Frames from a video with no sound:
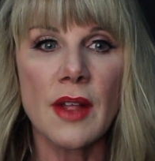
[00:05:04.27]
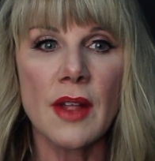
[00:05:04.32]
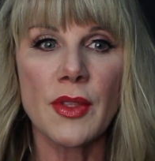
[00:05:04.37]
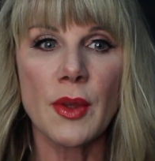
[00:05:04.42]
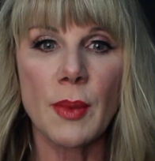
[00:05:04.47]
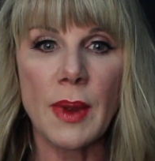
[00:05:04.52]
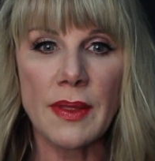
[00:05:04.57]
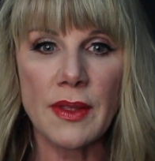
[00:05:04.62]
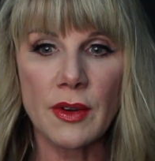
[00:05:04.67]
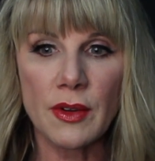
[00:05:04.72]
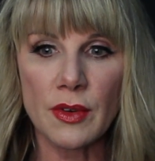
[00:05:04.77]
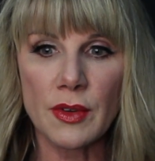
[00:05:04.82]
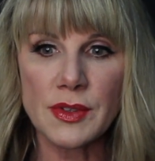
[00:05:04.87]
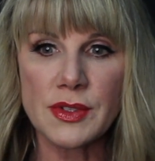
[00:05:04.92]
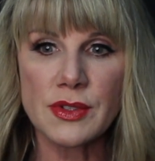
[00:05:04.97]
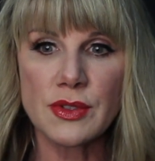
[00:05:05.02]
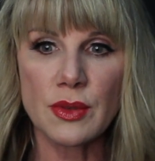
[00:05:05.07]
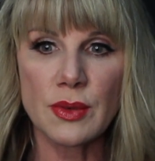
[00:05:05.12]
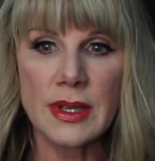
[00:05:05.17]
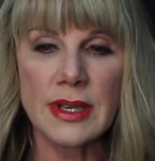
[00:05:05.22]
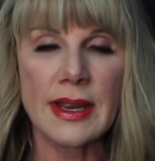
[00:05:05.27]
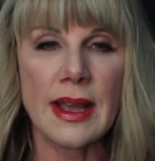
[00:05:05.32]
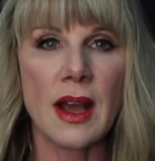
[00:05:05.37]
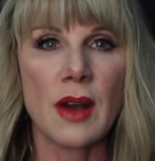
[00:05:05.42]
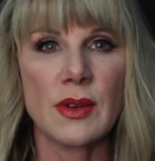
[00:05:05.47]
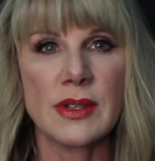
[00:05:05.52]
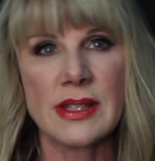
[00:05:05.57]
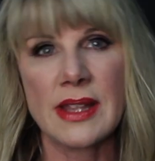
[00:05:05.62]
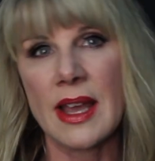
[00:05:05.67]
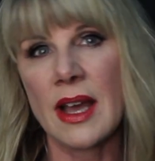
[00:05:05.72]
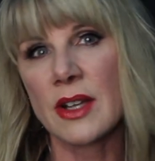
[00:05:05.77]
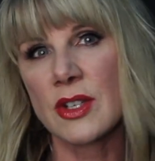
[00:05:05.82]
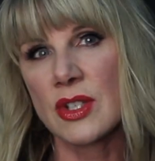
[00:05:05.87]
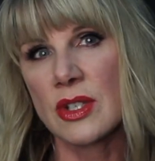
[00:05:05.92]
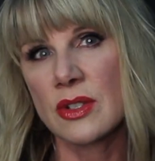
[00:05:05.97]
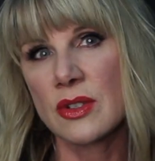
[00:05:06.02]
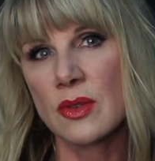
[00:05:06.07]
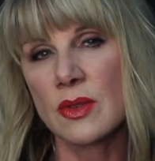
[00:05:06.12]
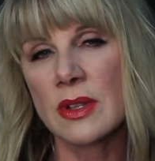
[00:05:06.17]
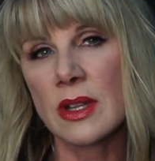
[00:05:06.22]
The way the girls do it now is they
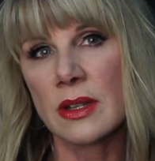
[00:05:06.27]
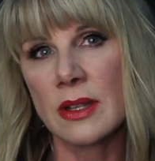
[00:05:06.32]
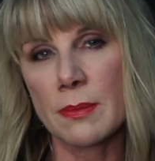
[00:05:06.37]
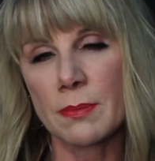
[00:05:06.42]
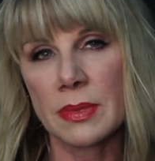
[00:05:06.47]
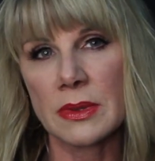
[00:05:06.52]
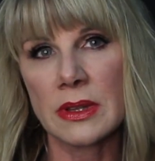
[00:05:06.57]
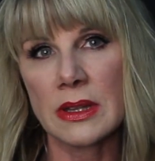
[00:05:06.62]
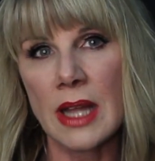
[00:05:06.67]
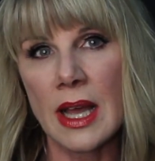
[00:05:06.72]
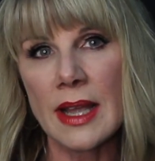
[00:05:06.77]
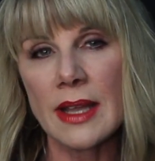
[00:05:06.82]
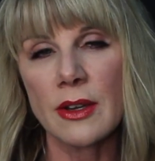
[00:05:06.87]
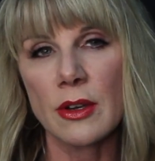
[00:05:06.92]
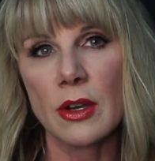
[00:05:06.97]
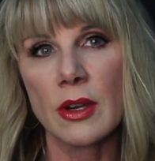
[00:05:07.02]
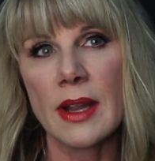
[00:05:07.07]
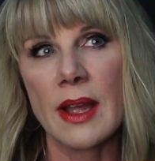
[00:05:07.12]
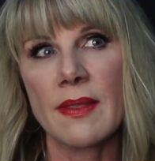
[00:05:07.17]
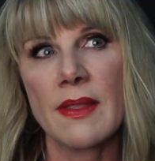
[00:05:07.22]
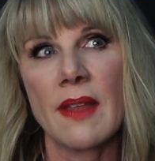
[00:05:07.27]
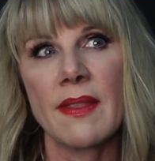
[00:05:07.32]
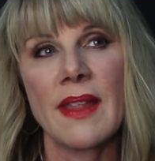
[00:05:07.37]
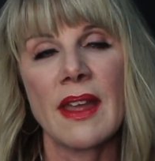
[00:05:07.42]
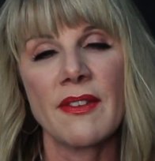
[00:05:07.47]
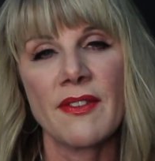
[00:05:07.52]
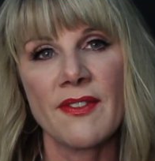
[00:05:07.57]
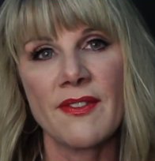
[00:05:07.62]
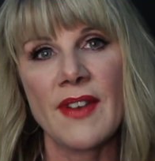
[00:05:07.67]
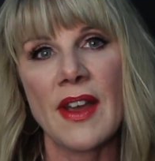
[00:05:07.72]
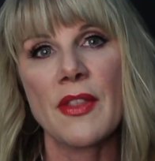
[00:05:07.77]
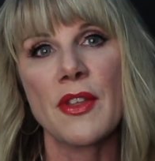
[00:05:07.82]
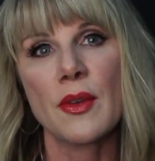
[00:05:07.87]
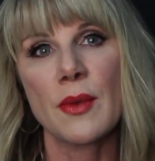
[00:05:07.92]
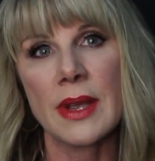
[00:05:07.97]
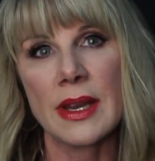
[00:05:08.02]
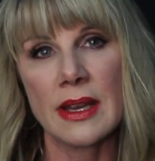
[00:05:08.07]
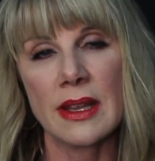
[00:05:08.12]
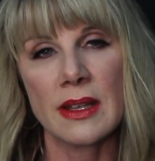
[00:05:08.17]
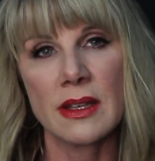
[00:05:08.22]
actually do the lip liner and then they feather
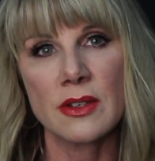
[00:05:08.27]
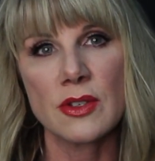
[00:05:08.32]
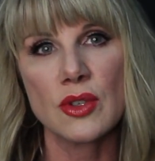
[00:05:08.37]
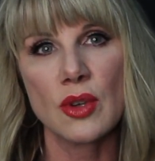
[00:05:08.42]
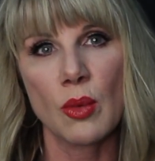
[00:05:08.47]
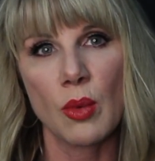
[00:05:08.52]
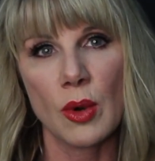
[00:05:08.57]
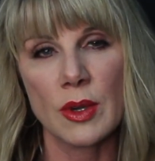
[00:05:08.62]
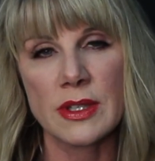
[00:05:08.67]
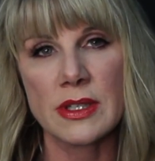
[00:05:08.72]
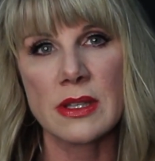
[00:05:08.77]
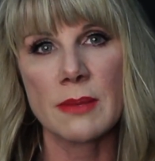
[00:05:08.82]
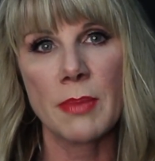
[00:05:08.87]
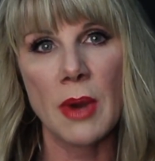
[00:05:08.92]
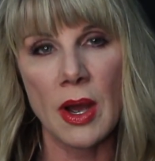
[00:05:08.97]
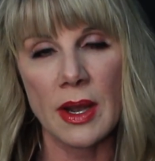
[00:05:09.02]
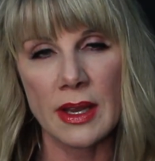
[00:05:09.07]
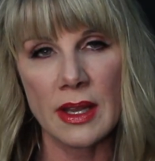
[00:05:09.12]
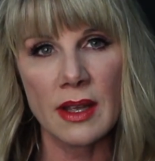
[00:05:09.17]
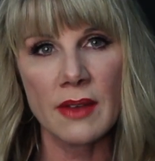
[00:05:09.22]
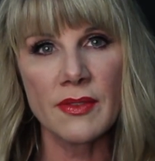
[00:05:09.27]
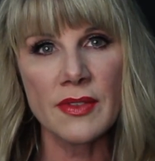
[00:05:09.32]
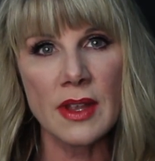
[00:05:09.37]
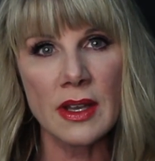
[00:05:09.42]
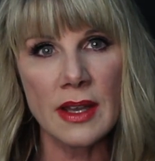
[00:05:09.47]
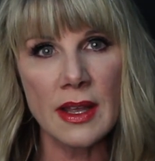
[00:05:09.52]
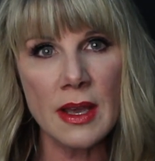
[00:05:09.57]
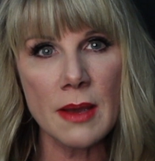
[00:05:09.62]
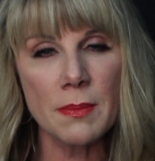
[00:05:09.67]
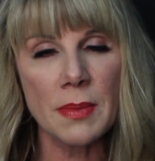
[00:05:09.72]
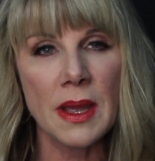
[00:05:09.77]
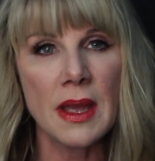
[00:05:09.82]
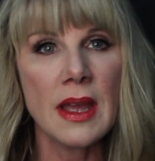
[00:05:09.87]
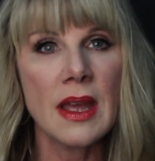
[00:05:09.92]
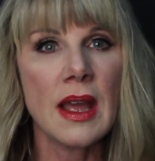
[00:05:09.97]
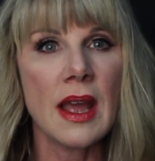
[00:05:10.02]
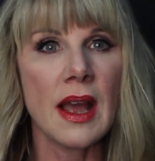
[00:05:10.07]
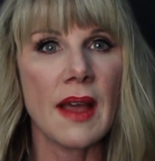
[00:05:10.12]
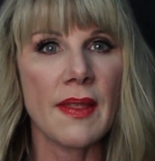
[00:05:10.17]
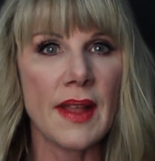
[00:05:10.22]
it in towards the body of the lip,
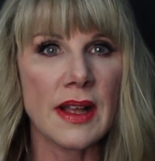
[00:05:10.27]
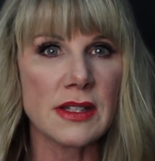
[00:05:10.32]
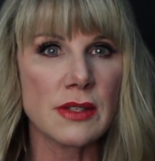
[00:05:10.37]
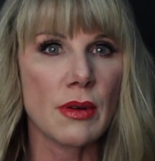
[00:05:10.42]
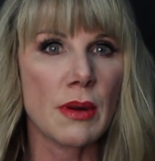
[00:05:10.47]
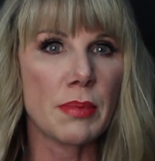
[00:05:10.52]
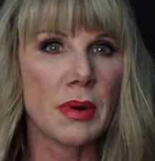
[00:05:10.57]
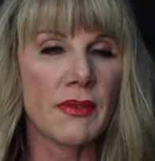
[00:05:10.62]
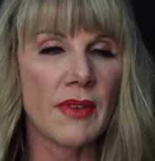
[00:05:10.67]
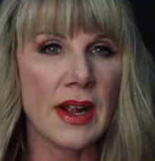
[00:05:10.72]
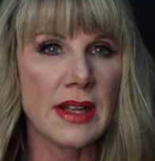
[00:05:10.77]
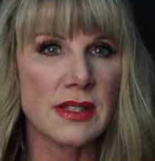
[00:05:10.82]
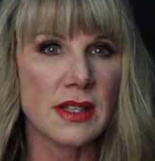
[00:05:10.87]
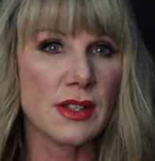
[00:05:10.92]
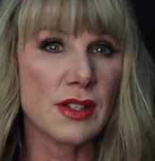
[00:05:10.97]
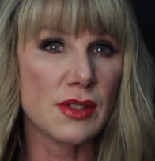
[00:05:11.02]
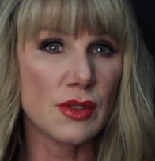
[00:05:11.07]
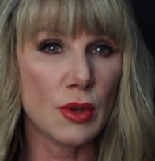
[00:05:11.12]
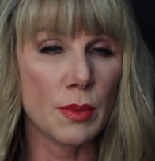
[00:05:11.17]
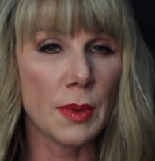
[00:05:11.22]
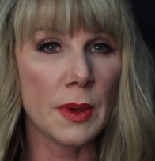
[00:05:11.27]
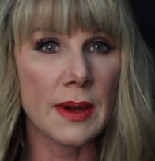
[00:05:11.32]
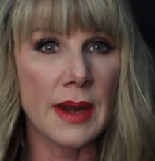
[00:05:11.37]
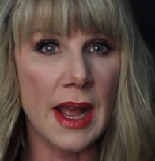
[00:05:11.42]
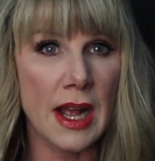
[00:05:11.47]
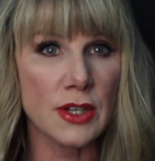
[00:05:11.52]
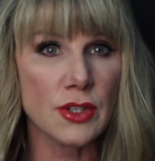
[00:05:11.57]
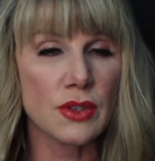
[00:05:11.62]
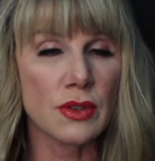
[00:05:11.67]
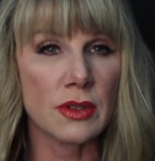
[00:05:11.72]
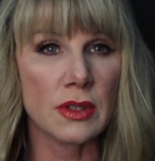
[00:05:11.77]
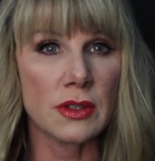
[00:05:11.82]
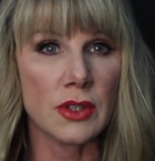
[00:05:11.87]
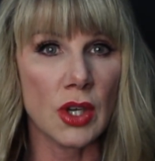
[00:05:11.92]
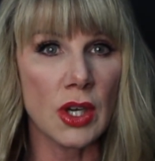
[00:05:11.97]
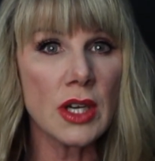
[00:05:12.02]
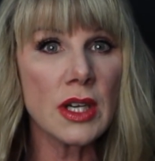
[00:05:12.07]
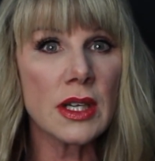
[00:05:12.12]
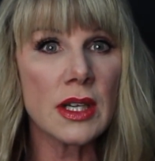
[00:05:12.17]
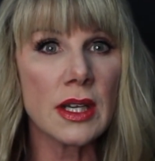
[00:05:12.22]
and that's what provides a super natural
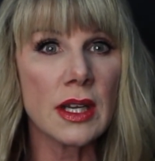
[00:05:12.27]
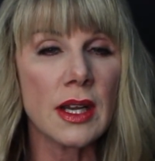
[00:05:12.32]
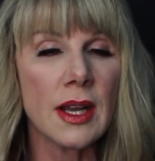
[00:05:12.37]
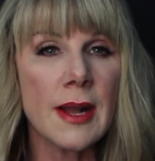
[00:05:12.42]
look.